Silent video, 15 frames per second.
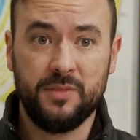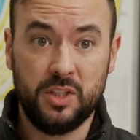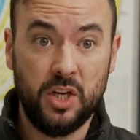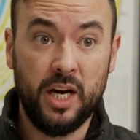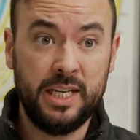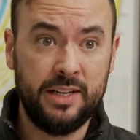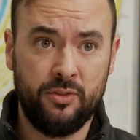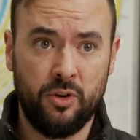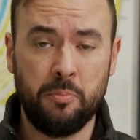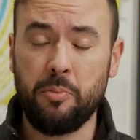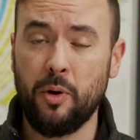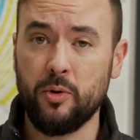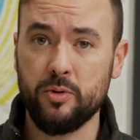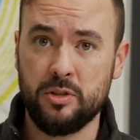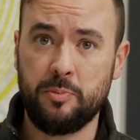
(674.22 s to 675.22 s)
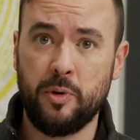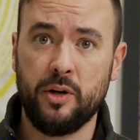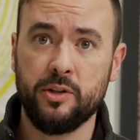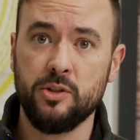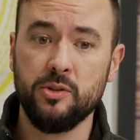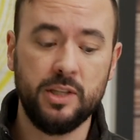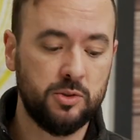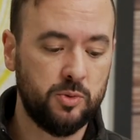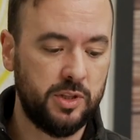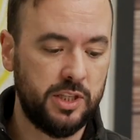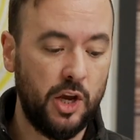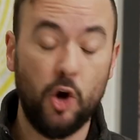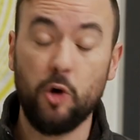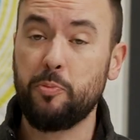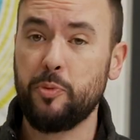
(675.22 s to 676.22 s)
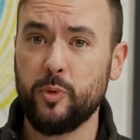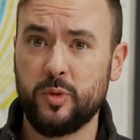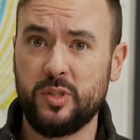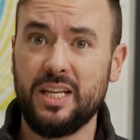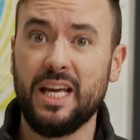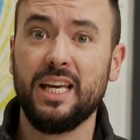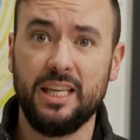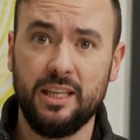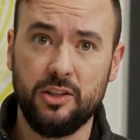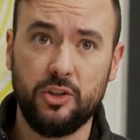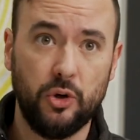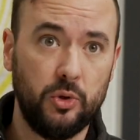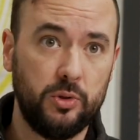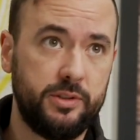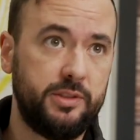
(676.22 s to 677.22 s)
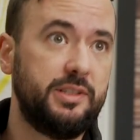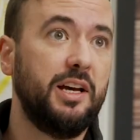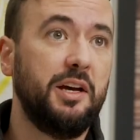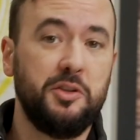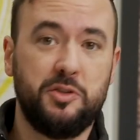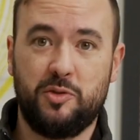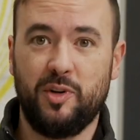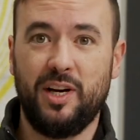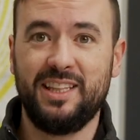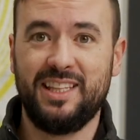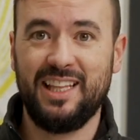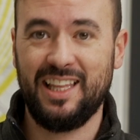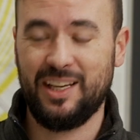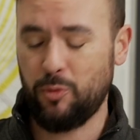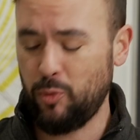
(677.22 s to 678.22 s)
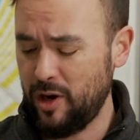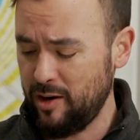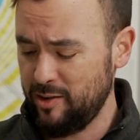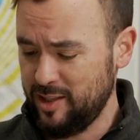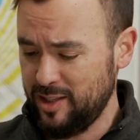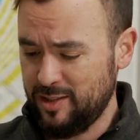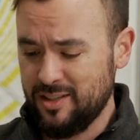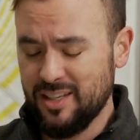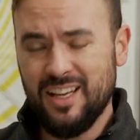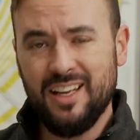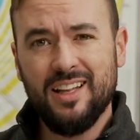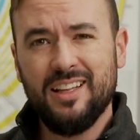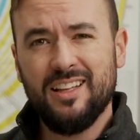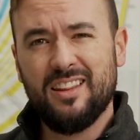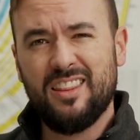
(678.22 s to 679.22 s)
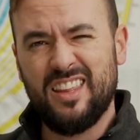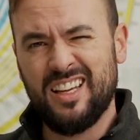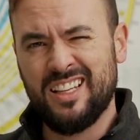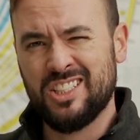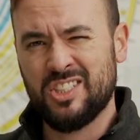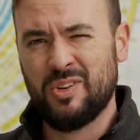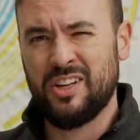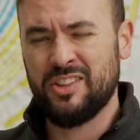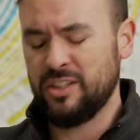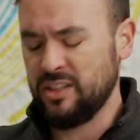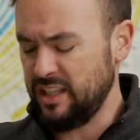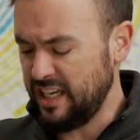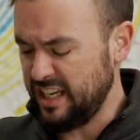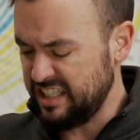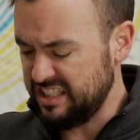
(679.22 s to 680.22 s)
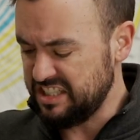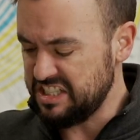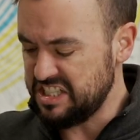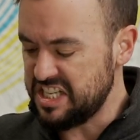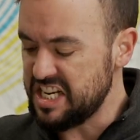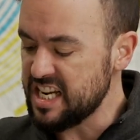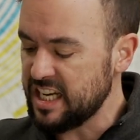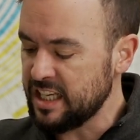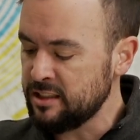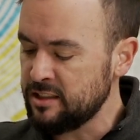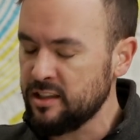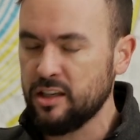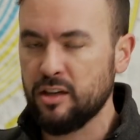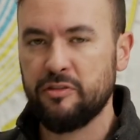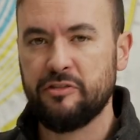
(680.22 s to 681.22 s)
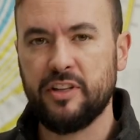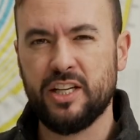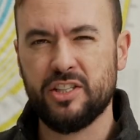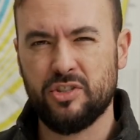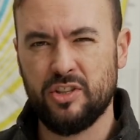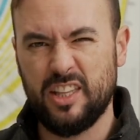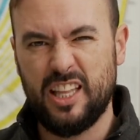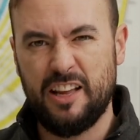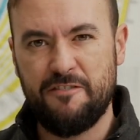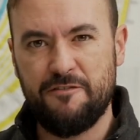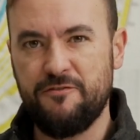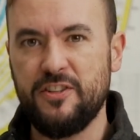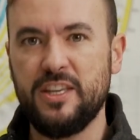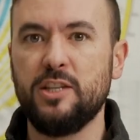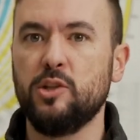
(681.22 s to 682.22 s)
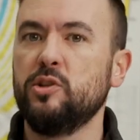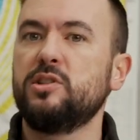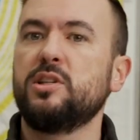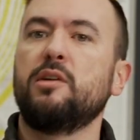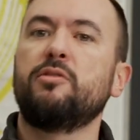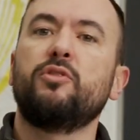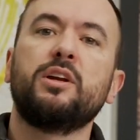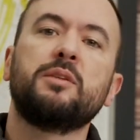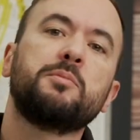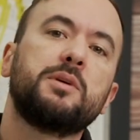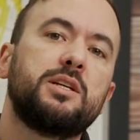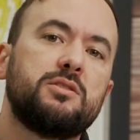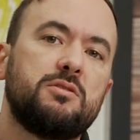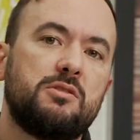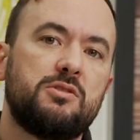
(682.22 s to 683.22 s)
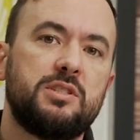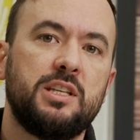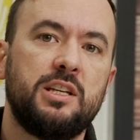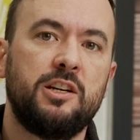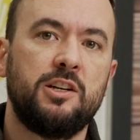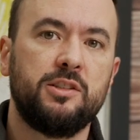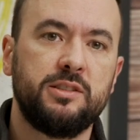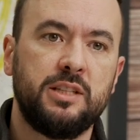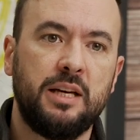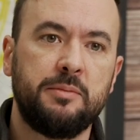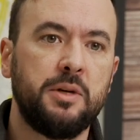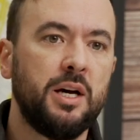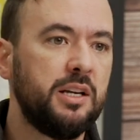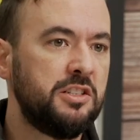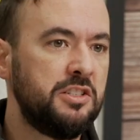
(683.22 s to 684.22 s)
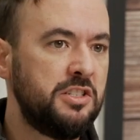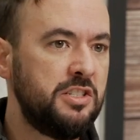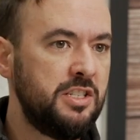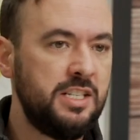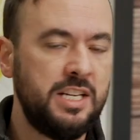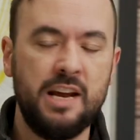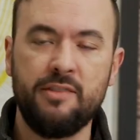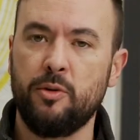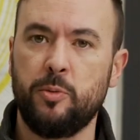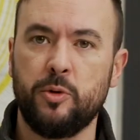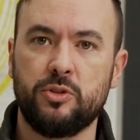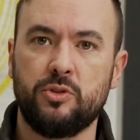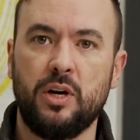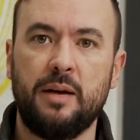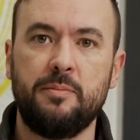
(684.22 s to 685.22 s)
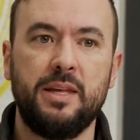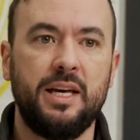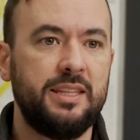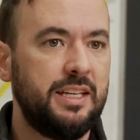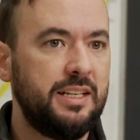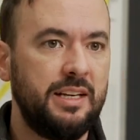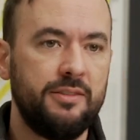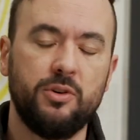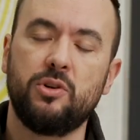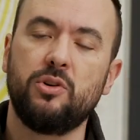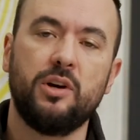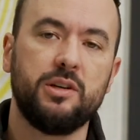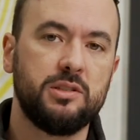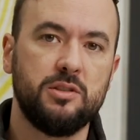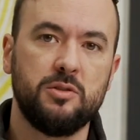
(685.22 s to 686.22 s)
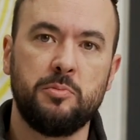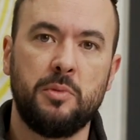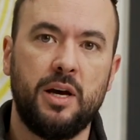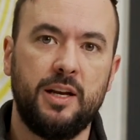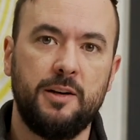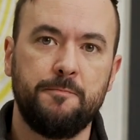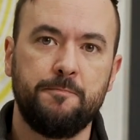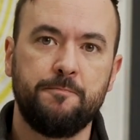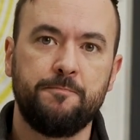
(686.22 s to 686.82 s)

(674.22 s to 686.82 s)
God never imposed upon you. That's what the Opus Dei cult does, right? They like wear these things around their legs that dig into their flesh so that they feel suffering because of their sin at all time. God never prescribed that. That never crossed his mind.